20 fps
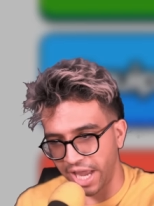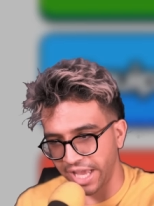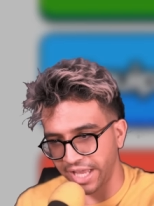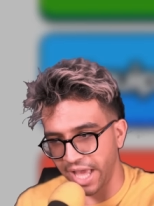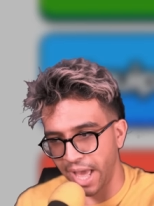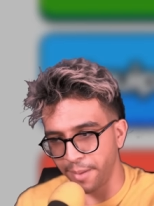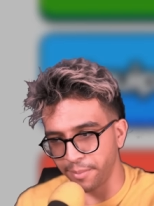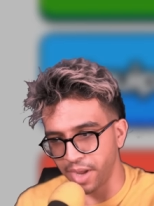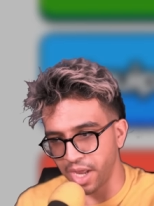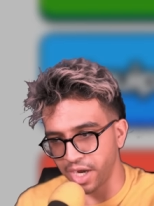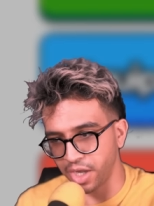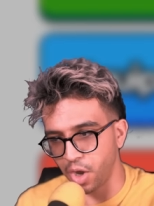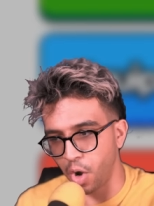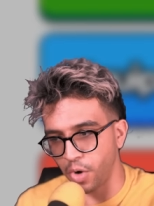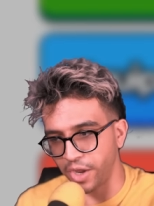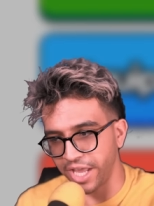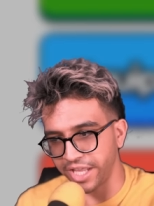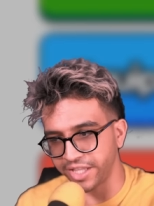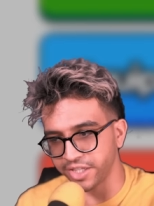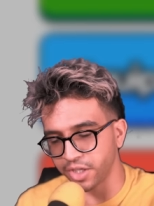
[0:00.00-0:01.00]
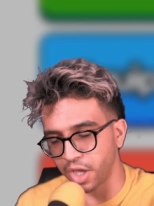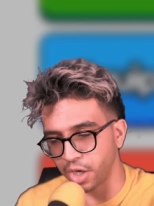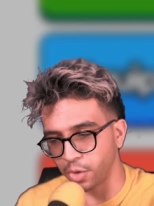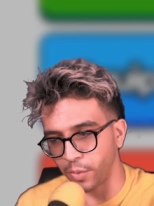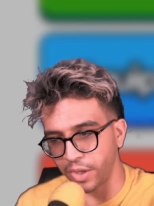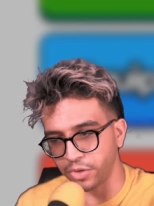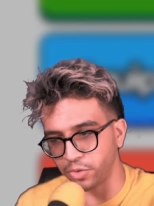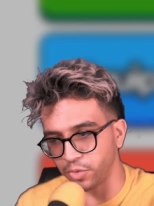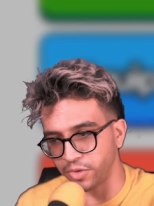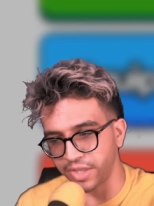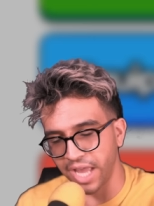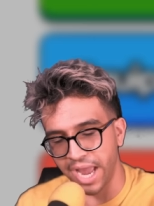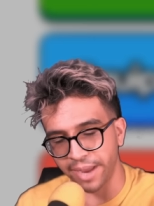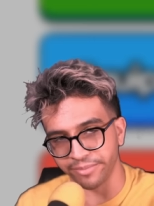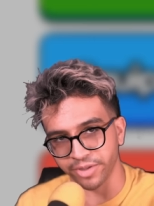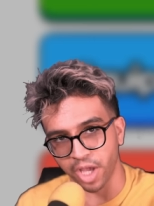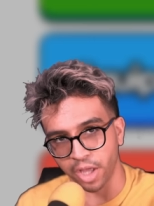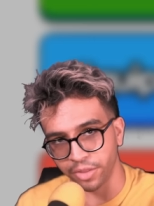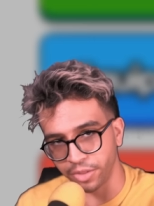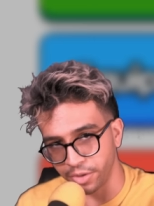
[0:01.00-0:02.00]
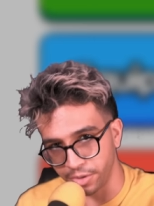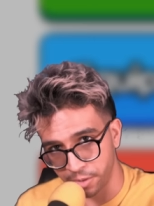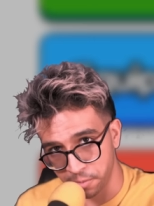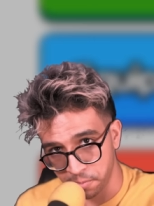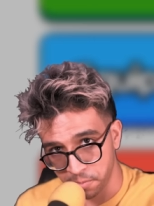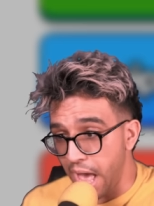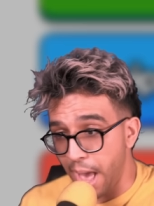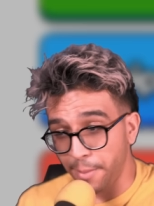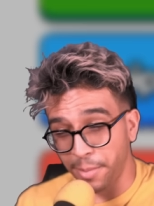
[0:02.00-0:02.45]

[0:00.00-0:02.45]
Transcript: Like, I'm gonna go and get this all the way to times 100.